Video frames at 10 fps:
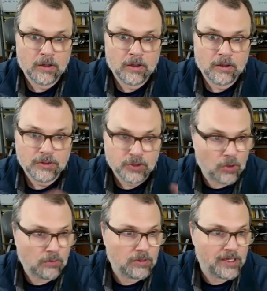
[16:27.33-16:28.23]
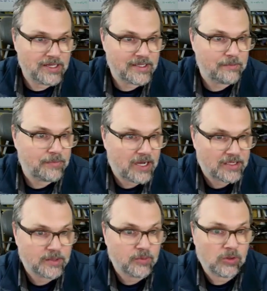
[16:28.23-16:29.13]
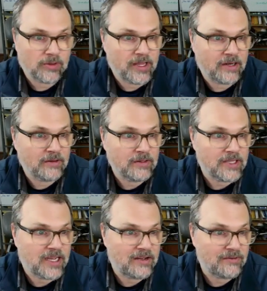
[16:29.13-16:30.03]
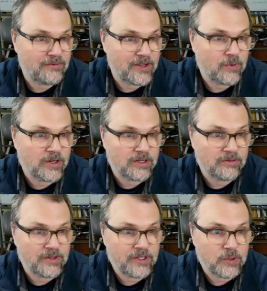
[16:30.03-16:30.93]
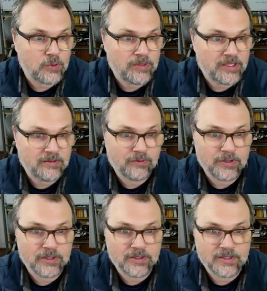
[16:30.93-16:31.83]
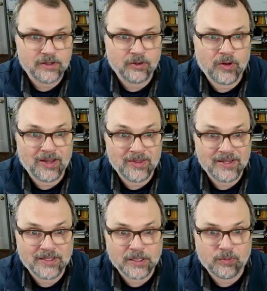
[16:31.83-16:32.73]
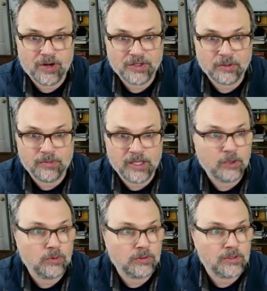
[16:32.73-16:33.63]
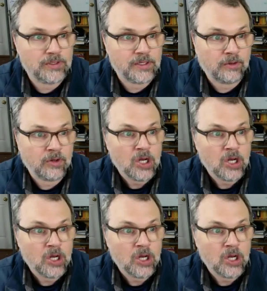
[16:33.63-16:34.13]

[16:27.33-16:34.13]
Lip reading: So it is impossible then to have V1 and V2 be different than 0 and this expression be equal to 0.